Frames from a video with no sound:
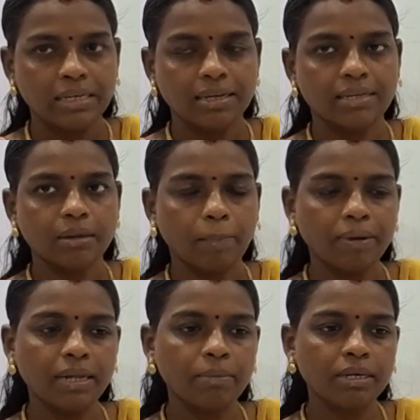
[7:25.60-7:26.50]

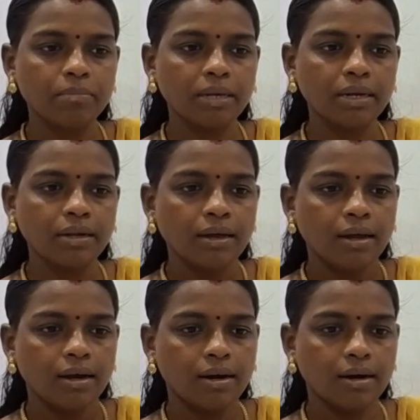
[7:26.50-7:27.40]
Epidemic means
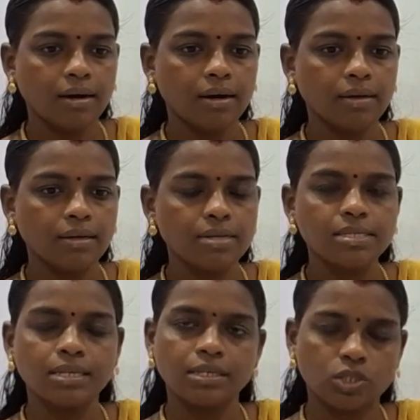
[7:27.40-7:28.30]

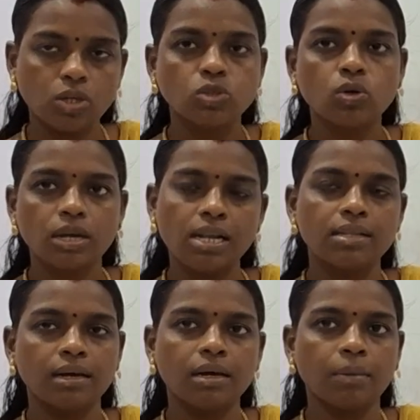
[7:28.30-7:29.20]
it's also kill
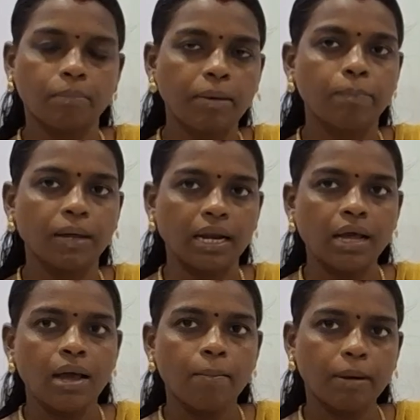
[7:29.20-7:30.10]
the people,
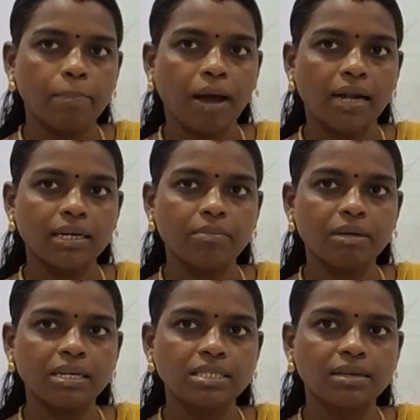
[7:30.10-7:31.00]
but
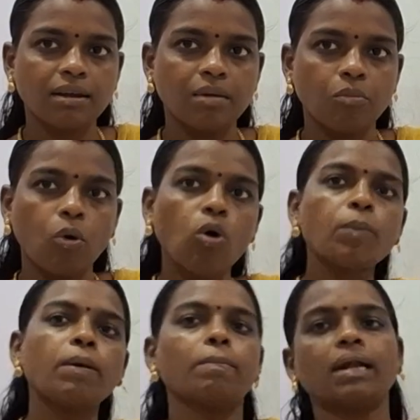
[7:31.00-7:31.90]
pandemic is kill more
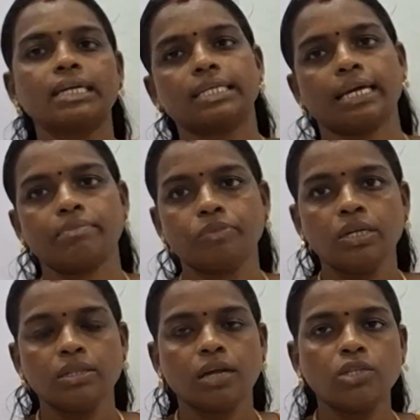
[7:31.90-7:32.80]
people at a time.
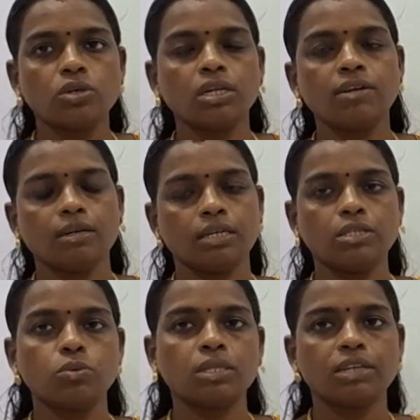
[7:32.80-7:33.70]
That is
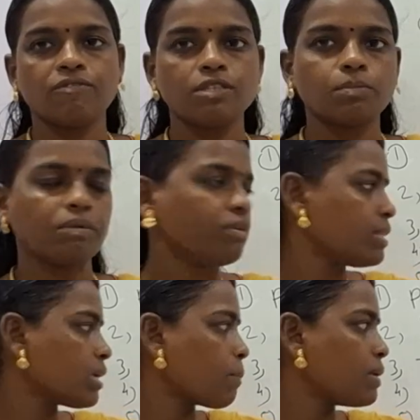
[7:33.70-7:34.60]
what the difference between
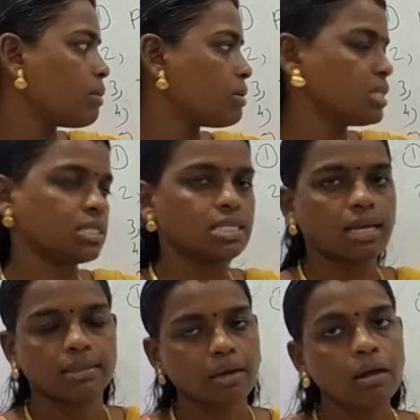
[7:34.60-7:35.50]
the epidemic disease
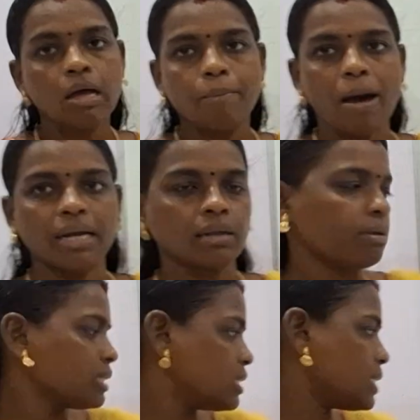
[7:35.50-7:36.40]
and the
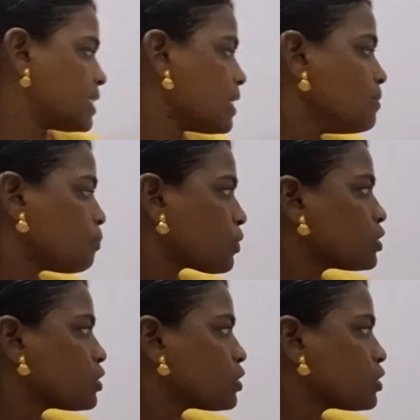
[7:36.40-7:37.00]
pandemic disease.